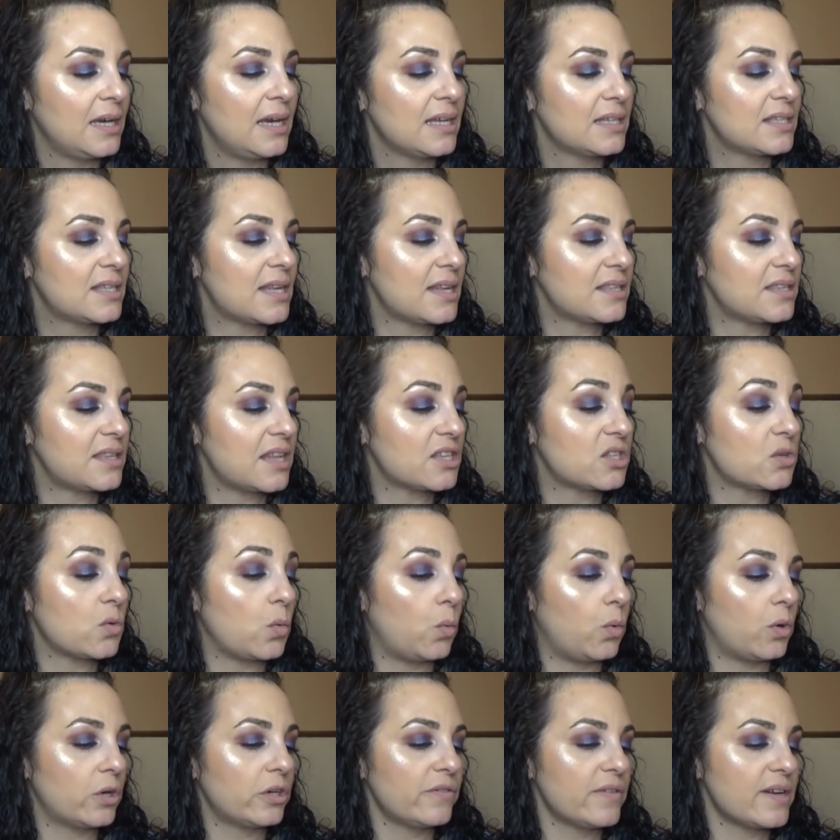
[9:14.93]
It says this
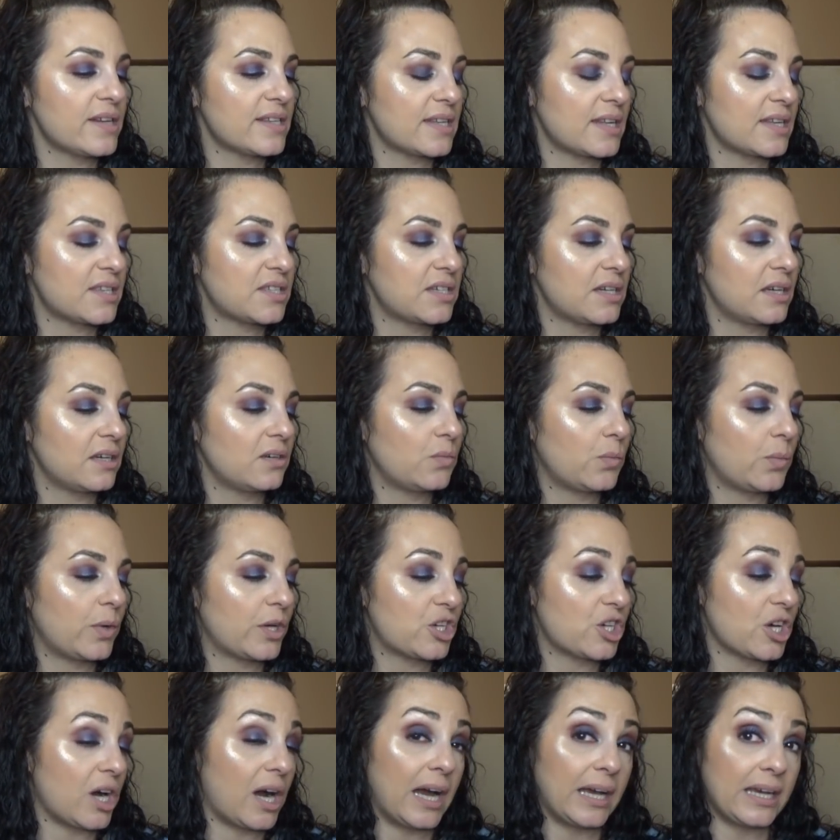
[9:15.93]
water-resistant,
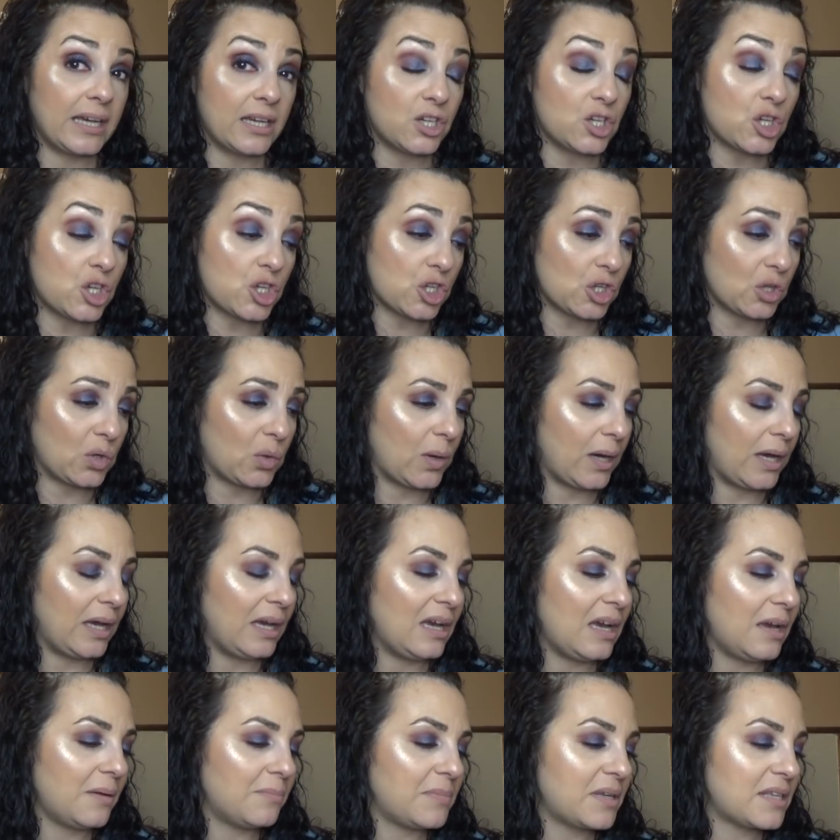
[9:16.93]
which I
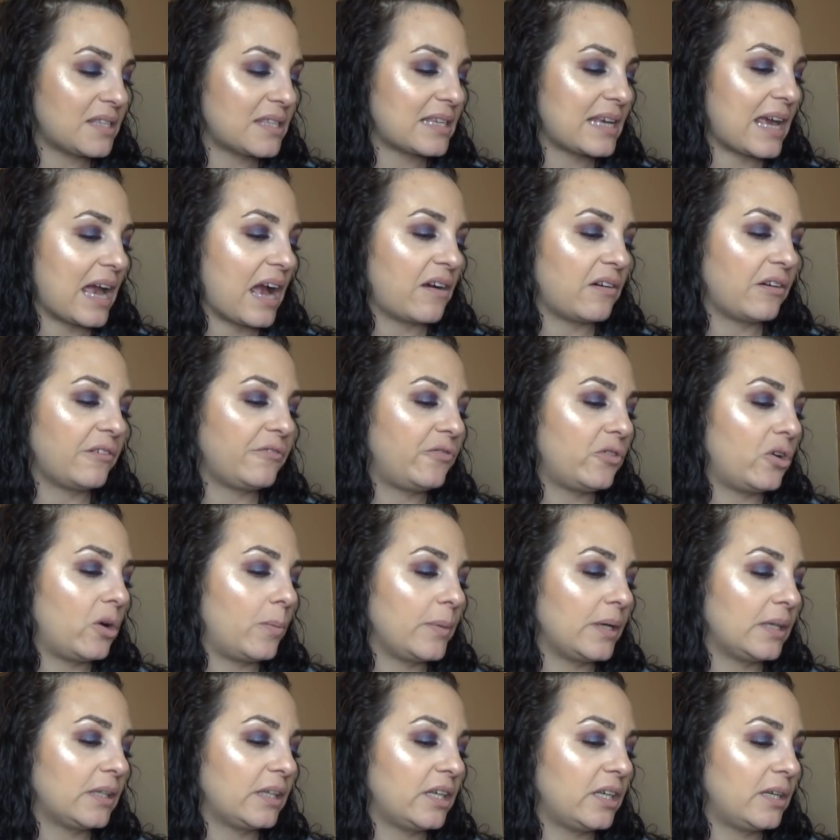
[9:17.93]
enjoy, mascara
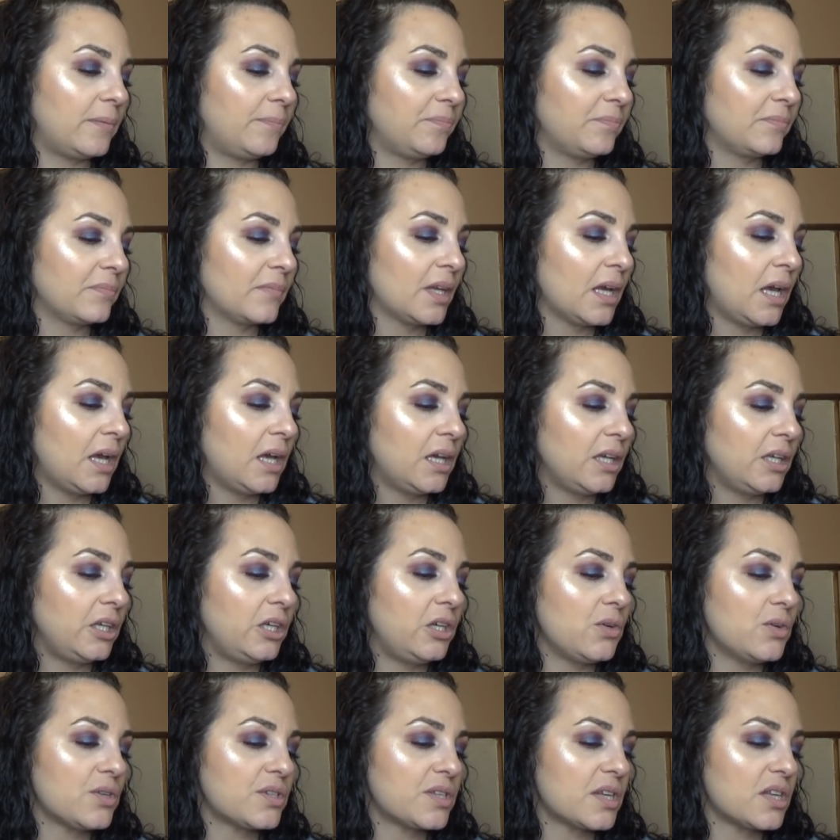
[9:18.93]
formula
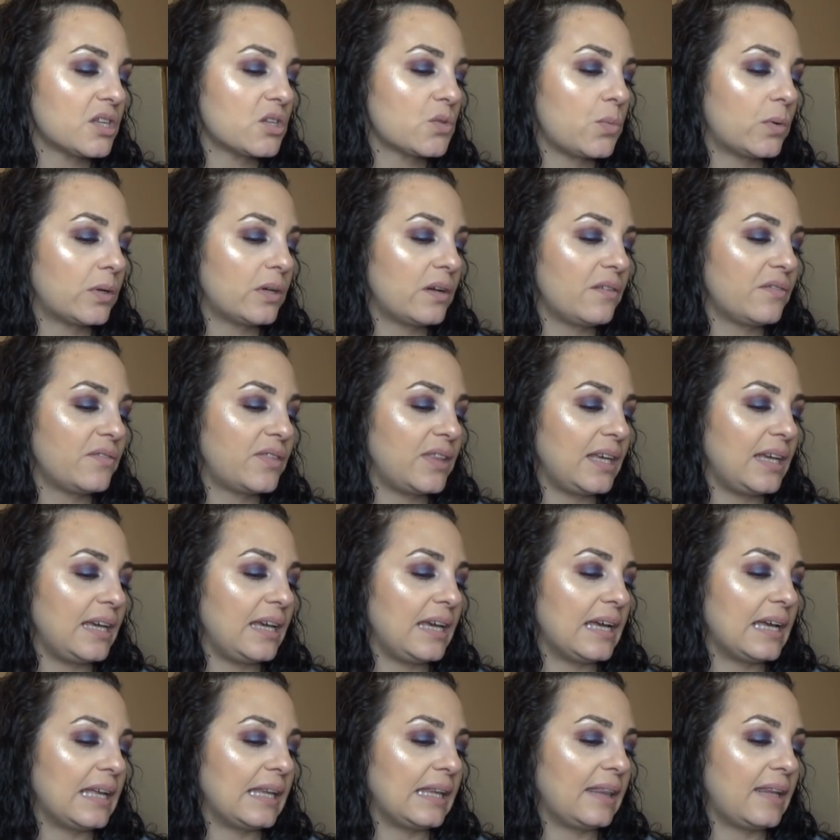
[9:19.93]
uses one of
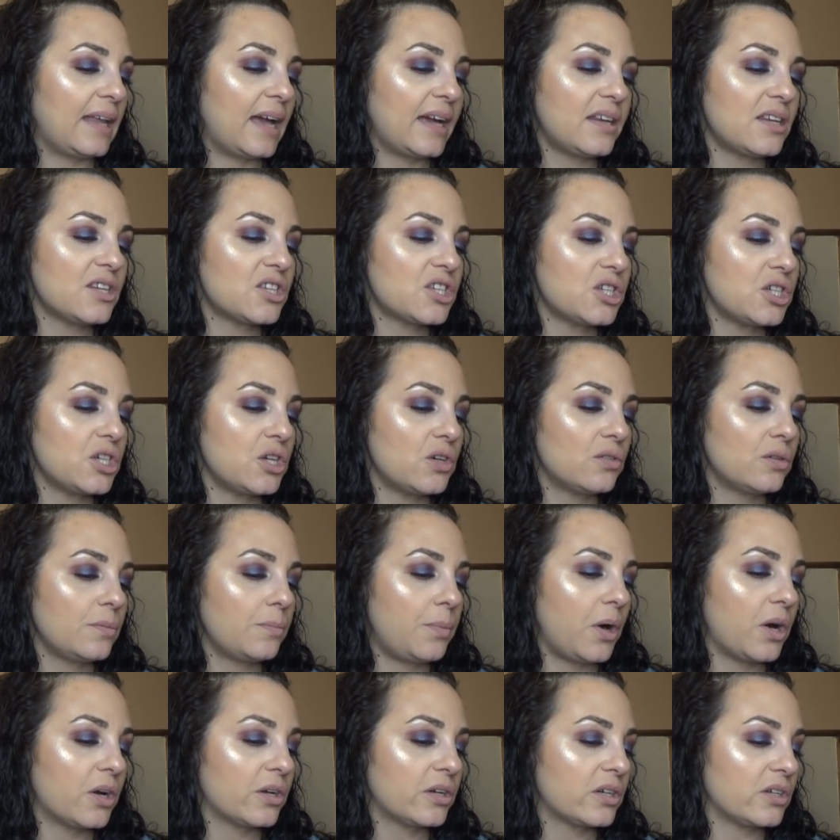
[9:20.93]
the lightest
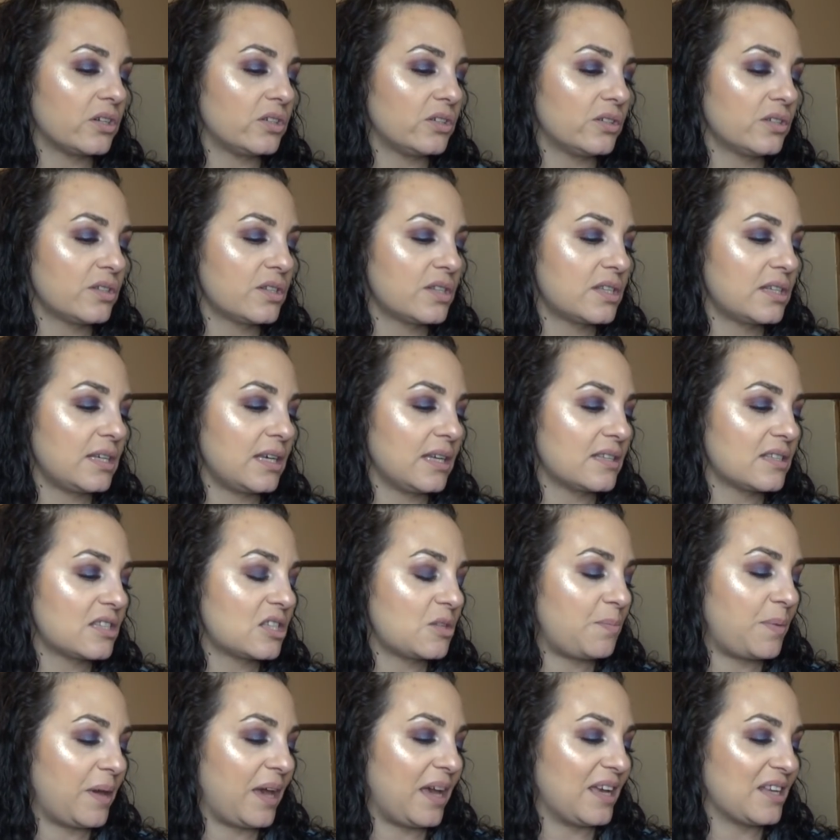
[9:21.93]
known particles in
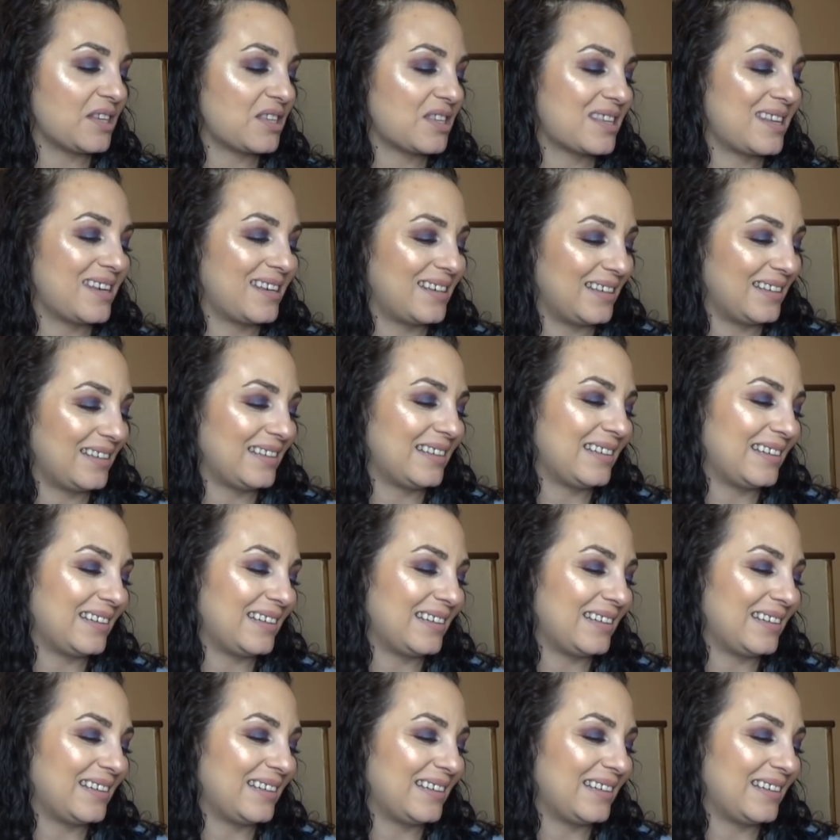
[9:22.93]
space